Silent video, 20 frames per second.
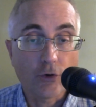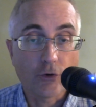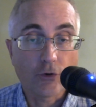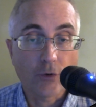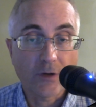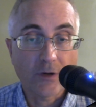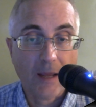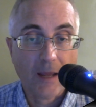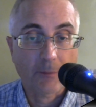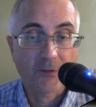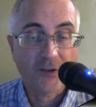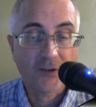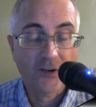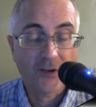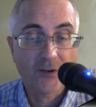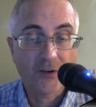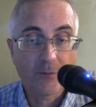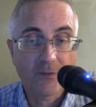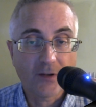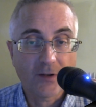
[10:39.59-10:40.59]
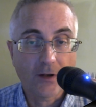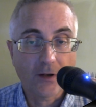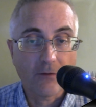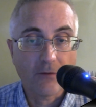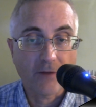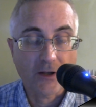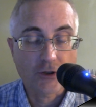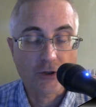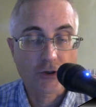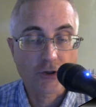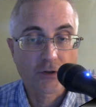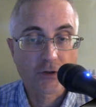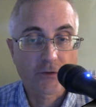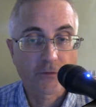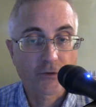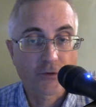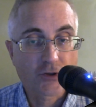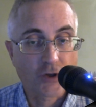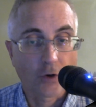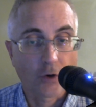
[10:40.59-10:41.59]
to adapt systems and adventures
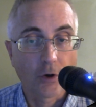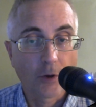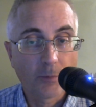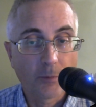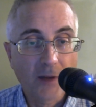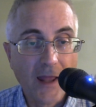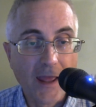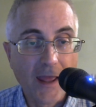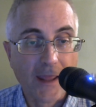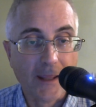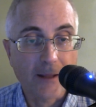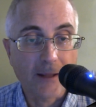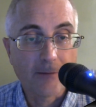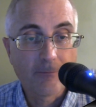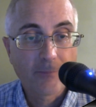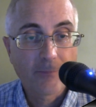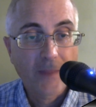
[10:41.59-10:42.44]
for solo play.